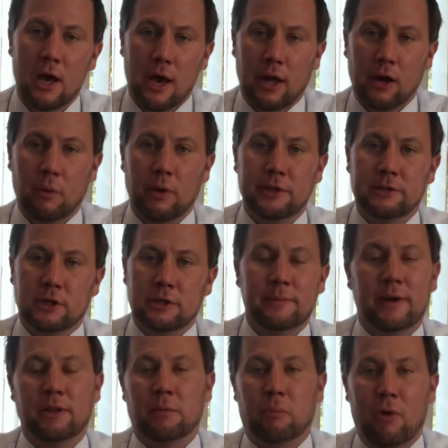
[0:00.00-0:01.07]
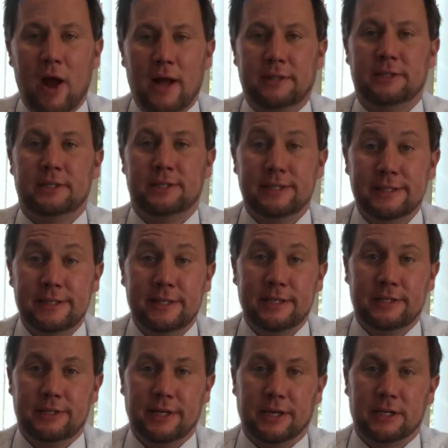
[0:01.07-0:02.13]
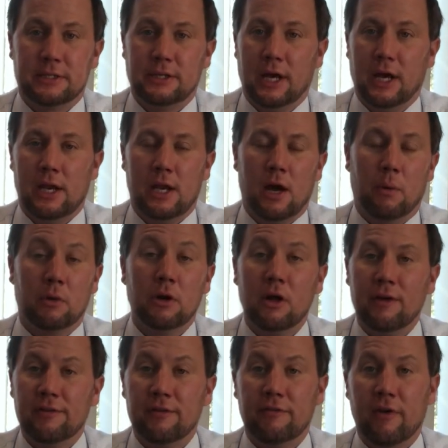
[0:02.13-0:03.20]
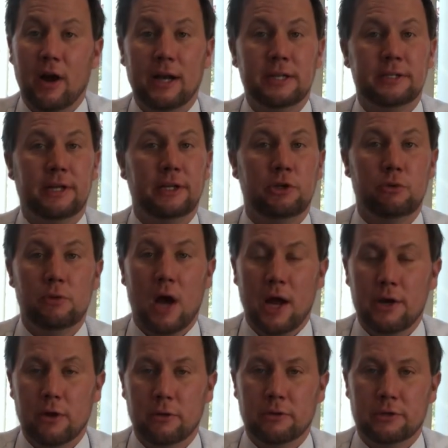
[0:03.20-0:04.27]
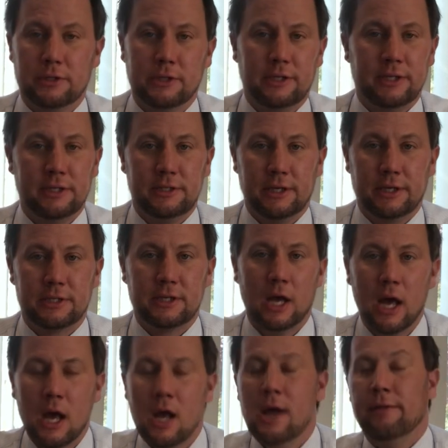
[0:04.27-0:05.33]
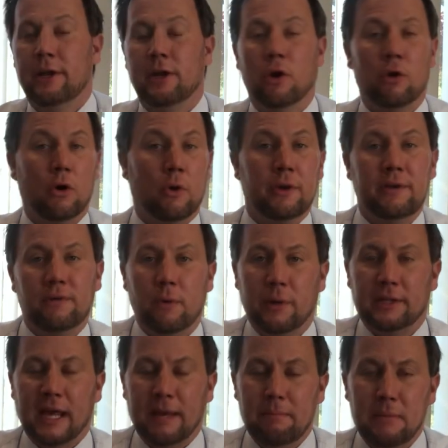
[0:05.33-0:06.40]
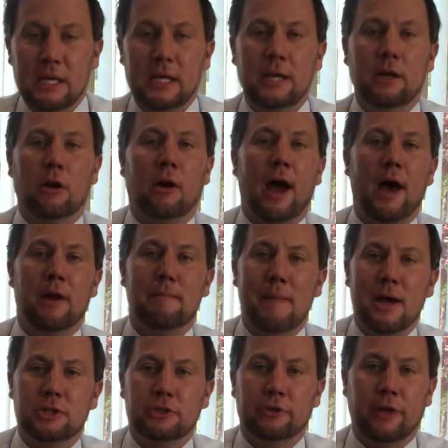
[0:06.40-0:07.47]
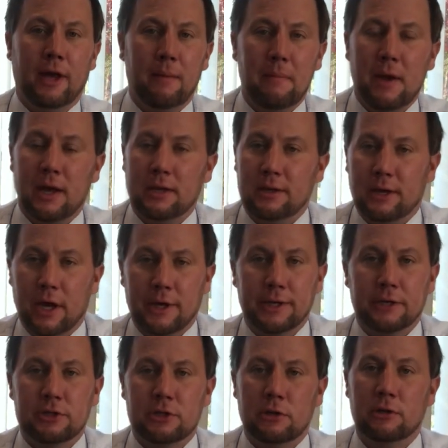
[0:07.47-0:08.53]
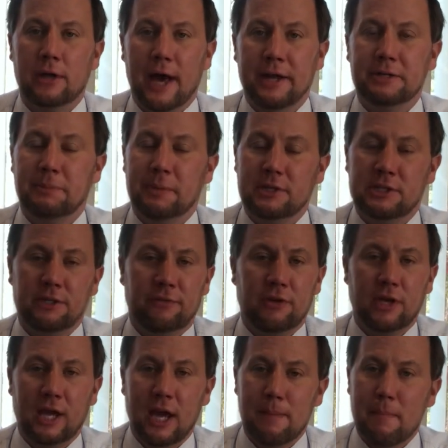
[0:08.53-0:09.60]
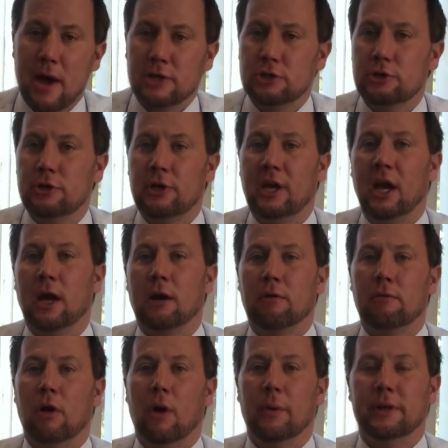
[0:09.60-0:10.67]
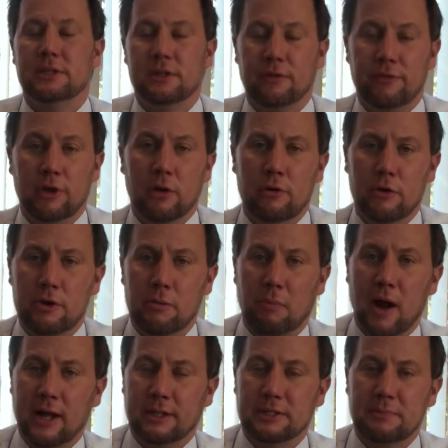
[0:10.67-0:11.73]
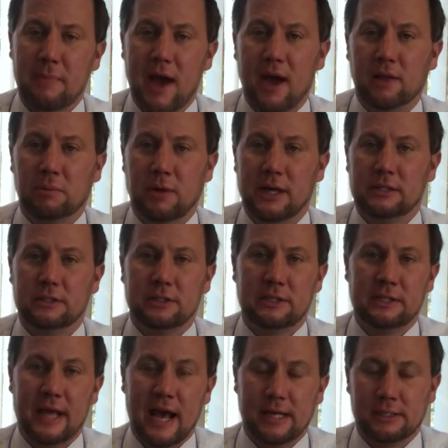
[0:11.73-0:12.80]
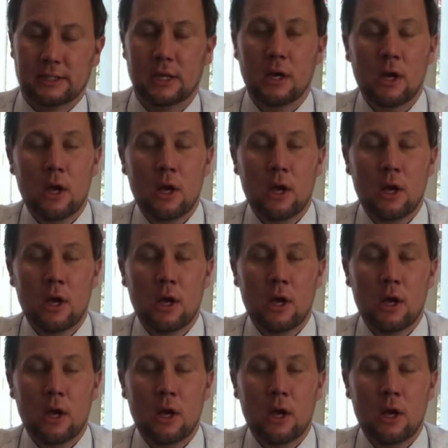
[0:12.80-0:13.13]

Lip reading: and I want to talk about their practice statistics. And what I often find is they do not know their statistics. They don't know even what they mean or how to measure them. And it's old adage business, if you can't measure it, you can't grow it. So if you don't know your practice math, practice stats,